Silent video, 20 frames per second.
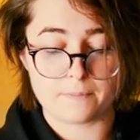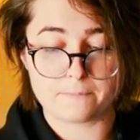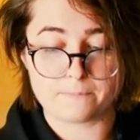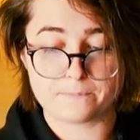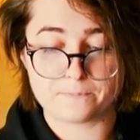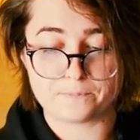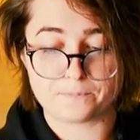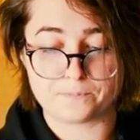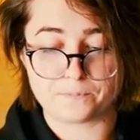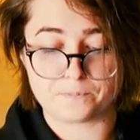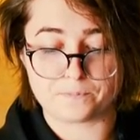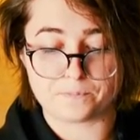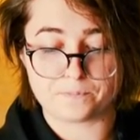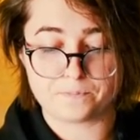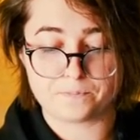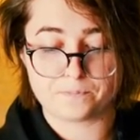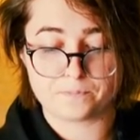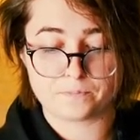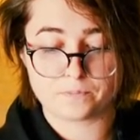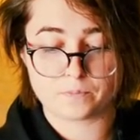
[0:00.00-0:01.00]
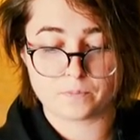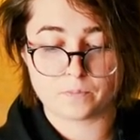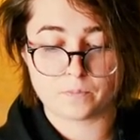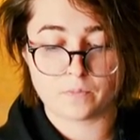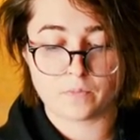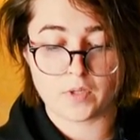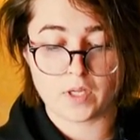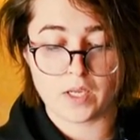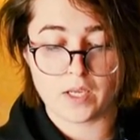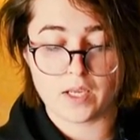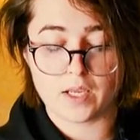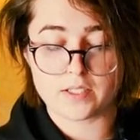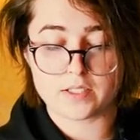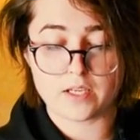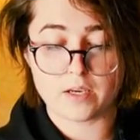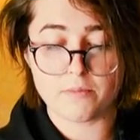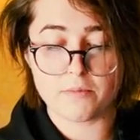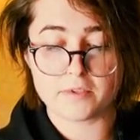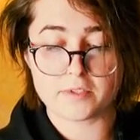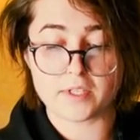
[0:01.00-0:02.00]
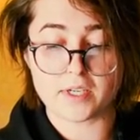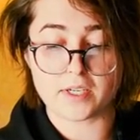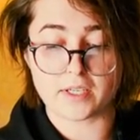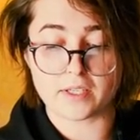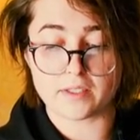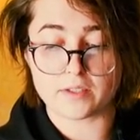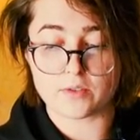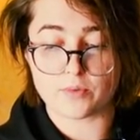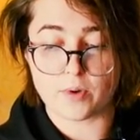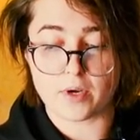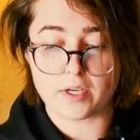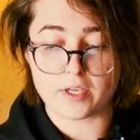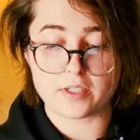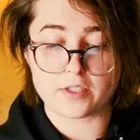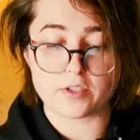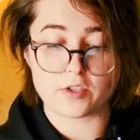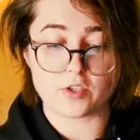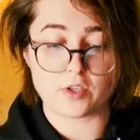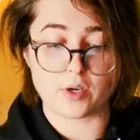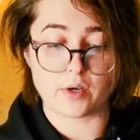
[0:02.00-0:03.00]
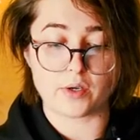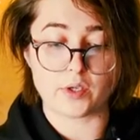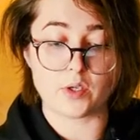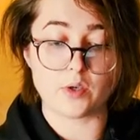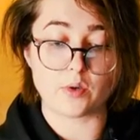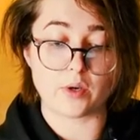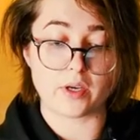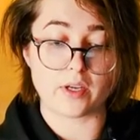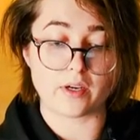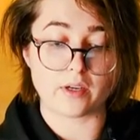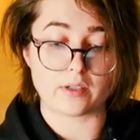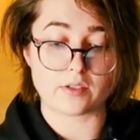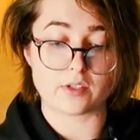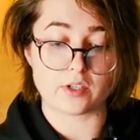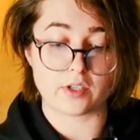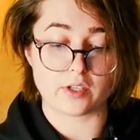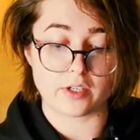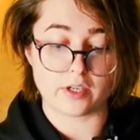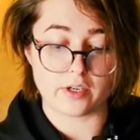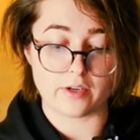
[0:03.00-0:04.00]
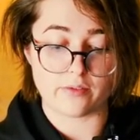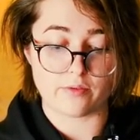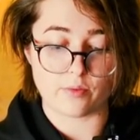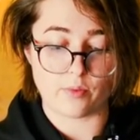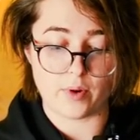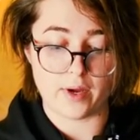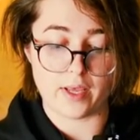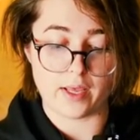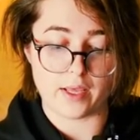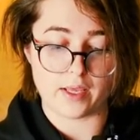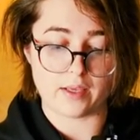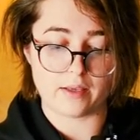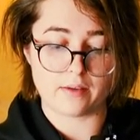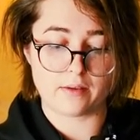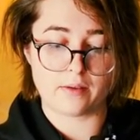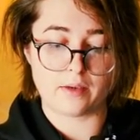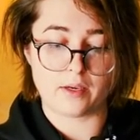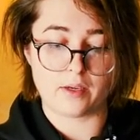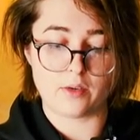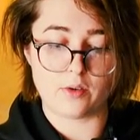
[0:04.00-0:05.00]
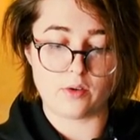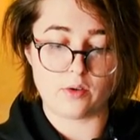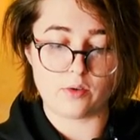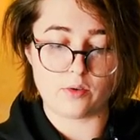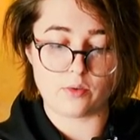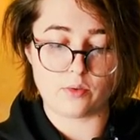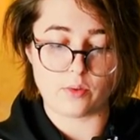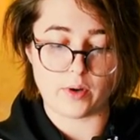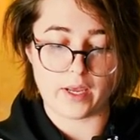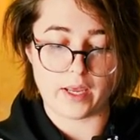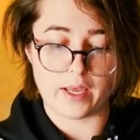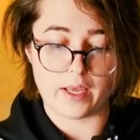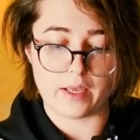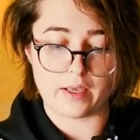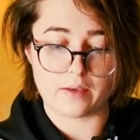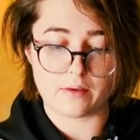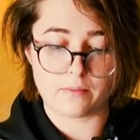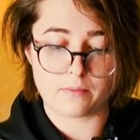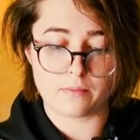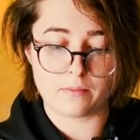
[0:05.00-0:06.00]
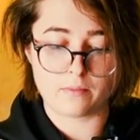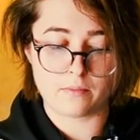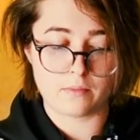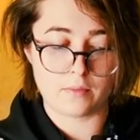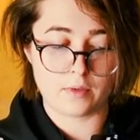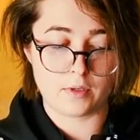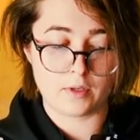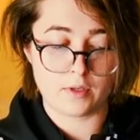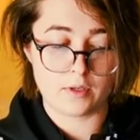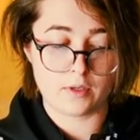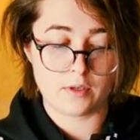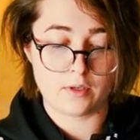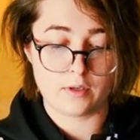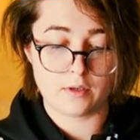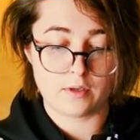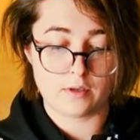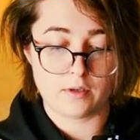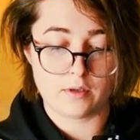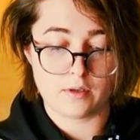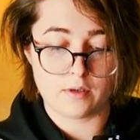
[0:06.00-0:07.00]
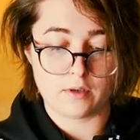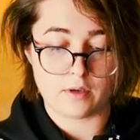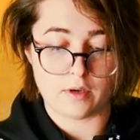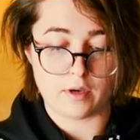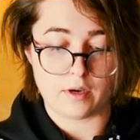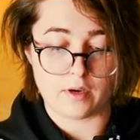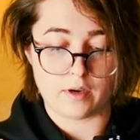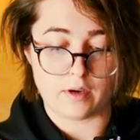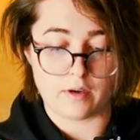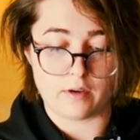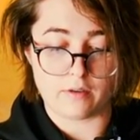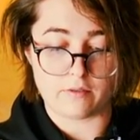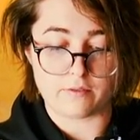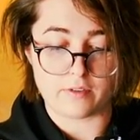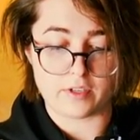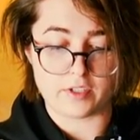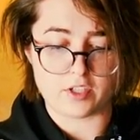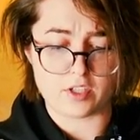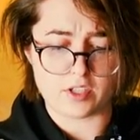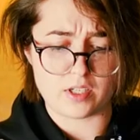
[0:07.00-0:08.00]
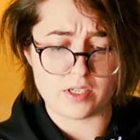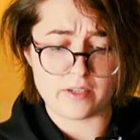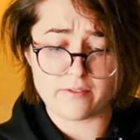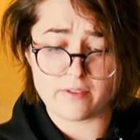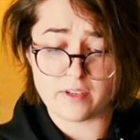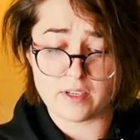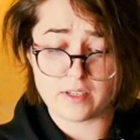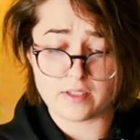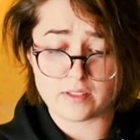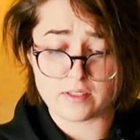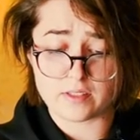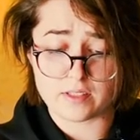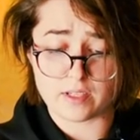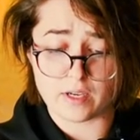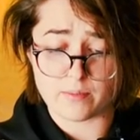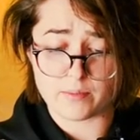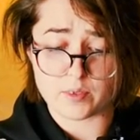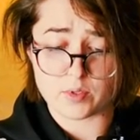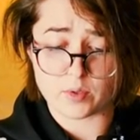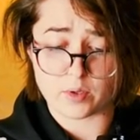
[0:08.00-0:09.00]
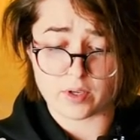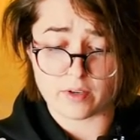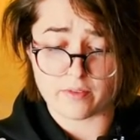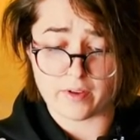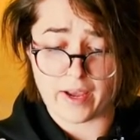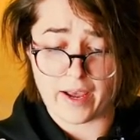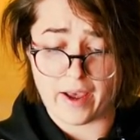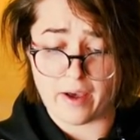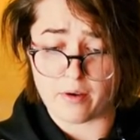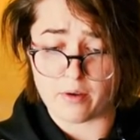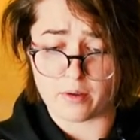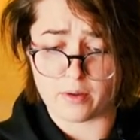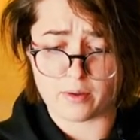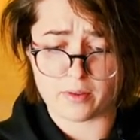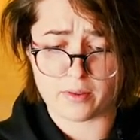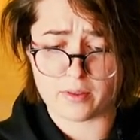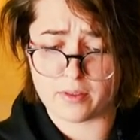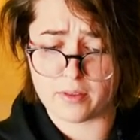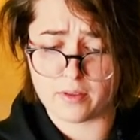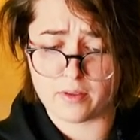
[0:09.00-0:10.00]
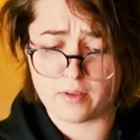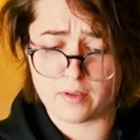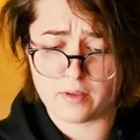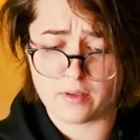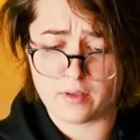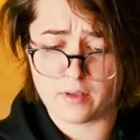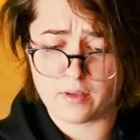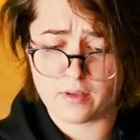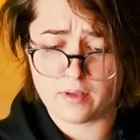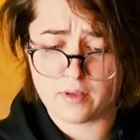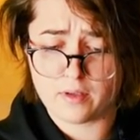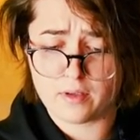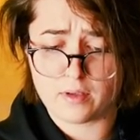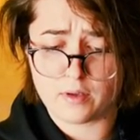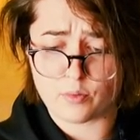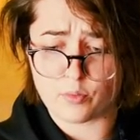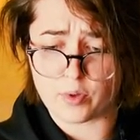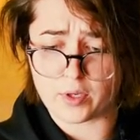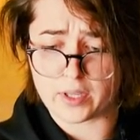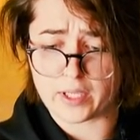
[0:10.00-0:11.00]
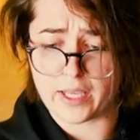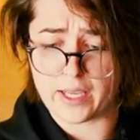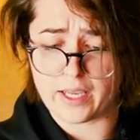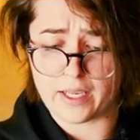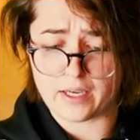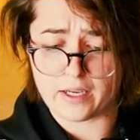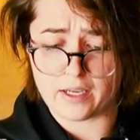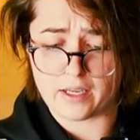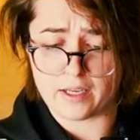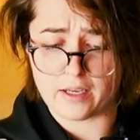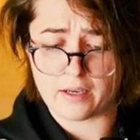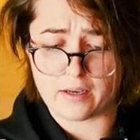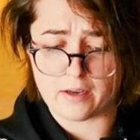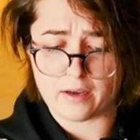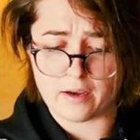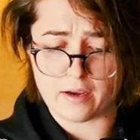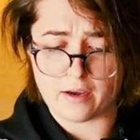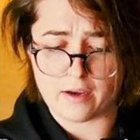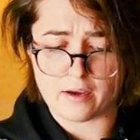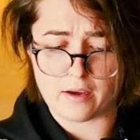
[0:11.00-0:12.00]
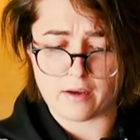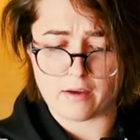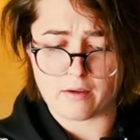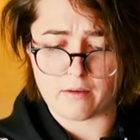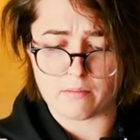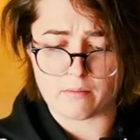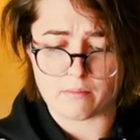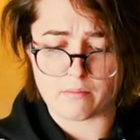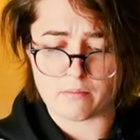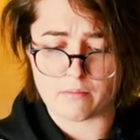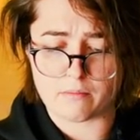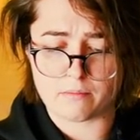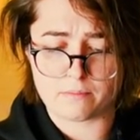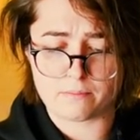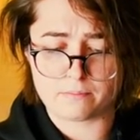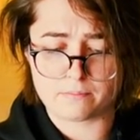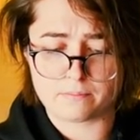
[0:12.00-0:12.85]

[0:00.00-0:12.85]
Mm. It's almost like it's wanting to show you an alternative way, a new way of achieving some sort of health related um,